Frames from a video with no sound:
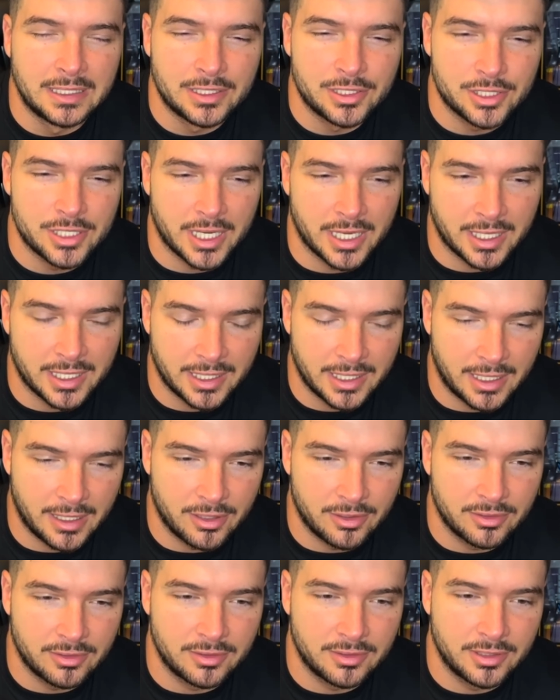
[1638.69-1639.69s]
Check it
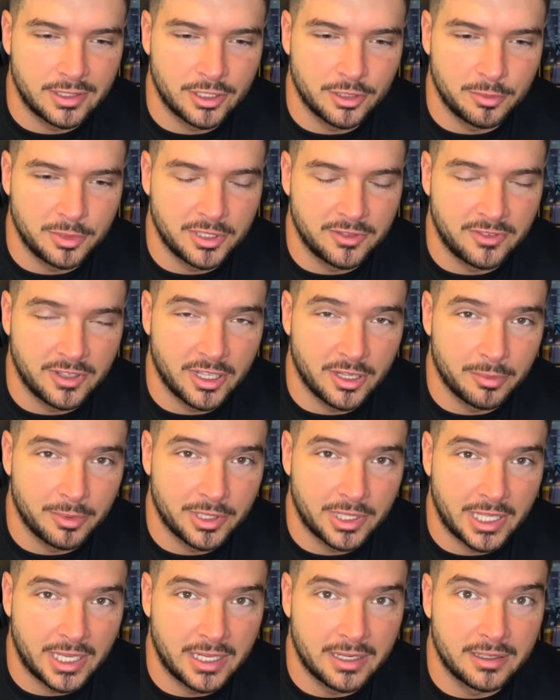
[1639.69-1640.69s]
out. It'll be available
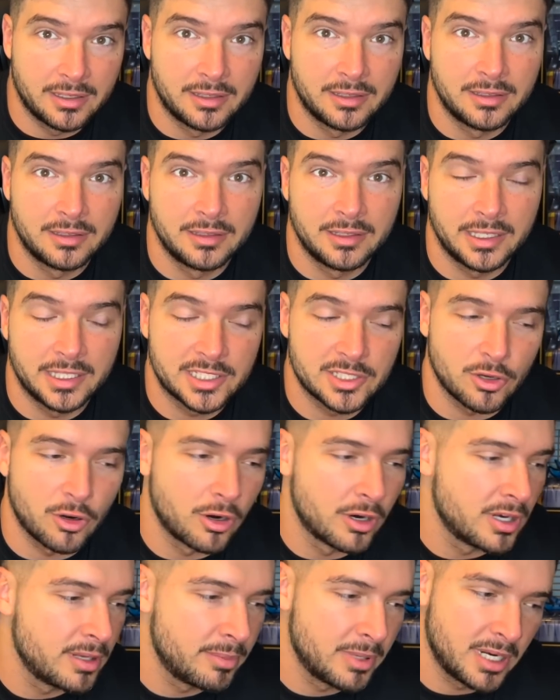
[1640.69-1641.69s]
then. It's
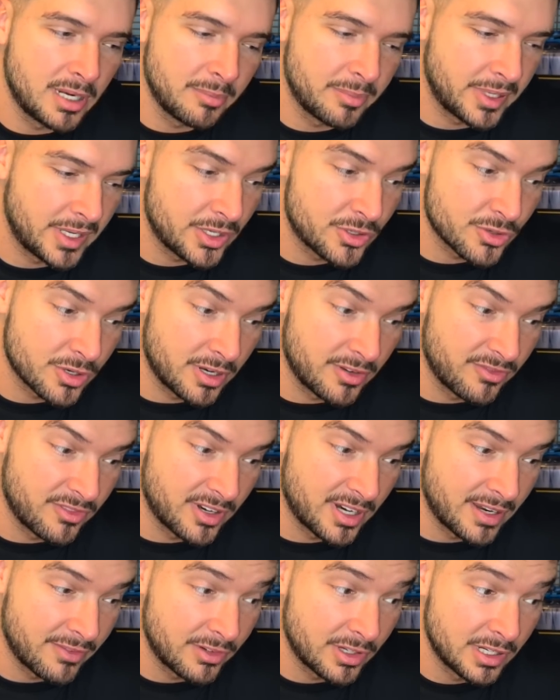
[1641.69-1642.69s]
already been on Patreon
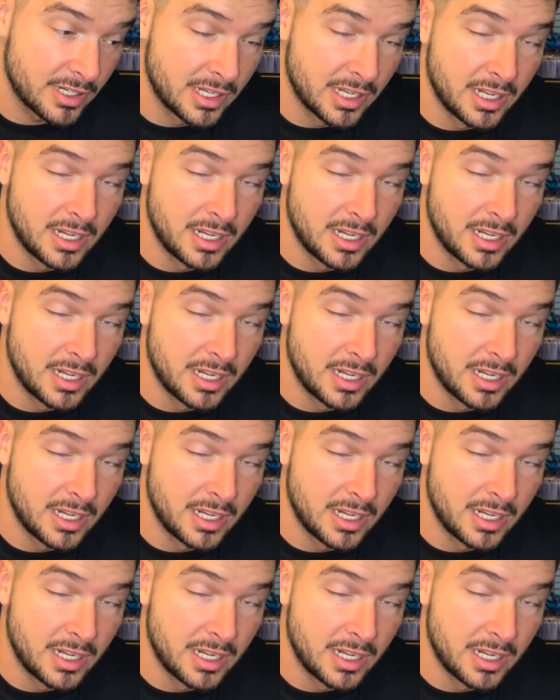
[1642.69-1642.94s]
forever.